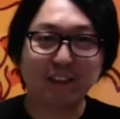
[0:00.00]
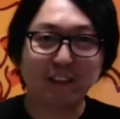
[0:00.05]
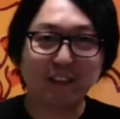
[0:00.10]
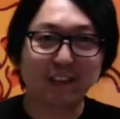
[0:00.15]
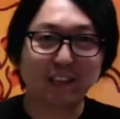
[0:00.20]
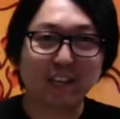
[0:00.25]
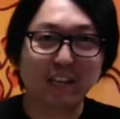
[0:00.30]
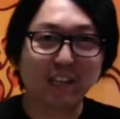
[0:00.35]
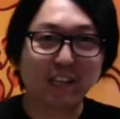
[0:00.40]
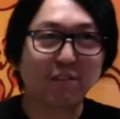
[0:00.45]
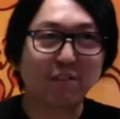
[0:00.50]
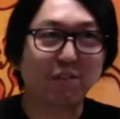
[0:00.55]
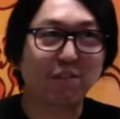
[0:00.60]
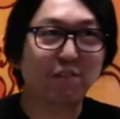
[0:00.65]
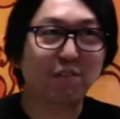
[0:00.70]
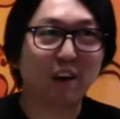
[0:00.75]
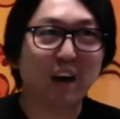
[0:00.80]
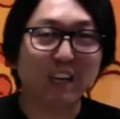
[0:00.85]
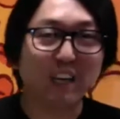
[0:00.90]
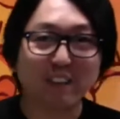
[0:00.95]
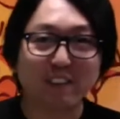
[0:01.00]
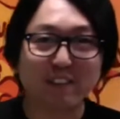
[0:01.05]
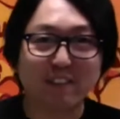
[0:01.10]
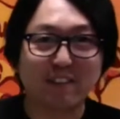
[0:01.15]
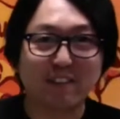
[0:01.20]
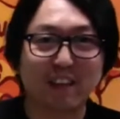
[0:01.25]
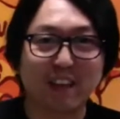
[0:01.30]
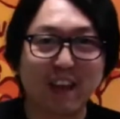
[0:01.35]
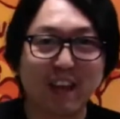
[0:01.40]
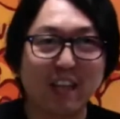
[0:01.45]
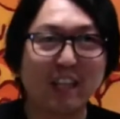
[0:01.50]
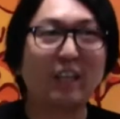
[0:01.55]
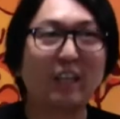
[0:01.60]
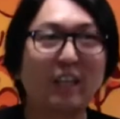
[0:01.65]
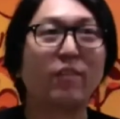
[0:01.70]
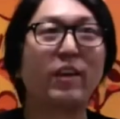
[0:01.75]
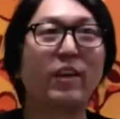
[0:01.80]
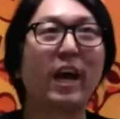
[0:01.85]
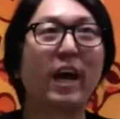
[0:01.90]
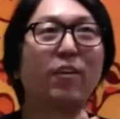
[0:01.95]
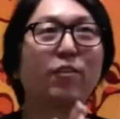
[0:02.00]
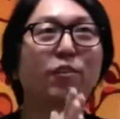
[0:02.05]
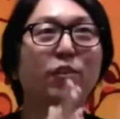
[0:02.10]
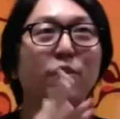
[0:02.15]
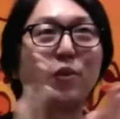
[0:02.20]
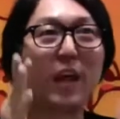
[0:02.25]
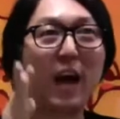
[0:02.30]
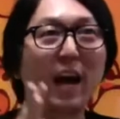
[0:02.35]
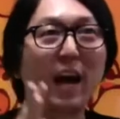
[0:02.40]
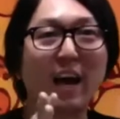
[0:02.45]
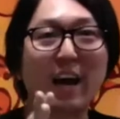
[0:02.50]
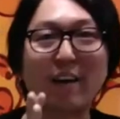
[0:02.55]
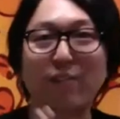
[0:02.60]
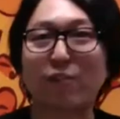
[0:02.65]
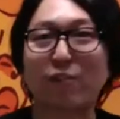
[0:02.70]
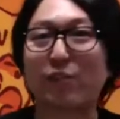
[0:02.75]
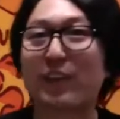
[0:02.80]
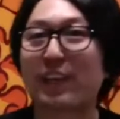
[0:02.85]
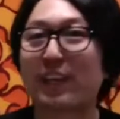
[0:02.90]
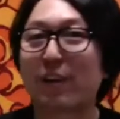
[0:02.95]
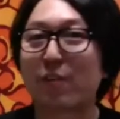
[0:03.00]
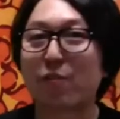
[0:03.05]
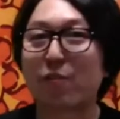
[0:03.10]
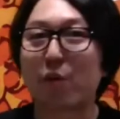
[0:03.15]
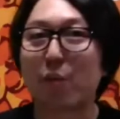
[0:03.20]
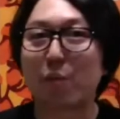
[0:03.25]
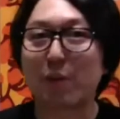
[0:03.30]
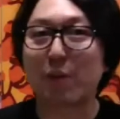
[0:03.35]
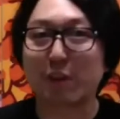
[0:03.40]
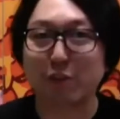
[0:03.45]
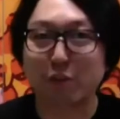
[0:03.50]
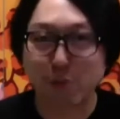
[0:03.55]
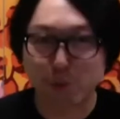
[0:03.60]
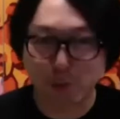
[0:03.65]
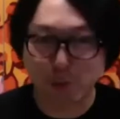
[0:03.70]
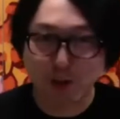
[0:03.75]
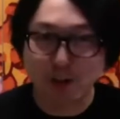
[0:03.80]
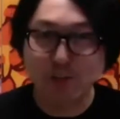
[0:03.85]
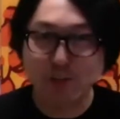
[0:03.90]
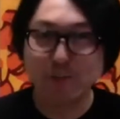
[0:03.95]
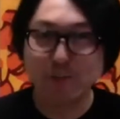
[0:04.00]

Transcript: nice vise that I have to take it from the store.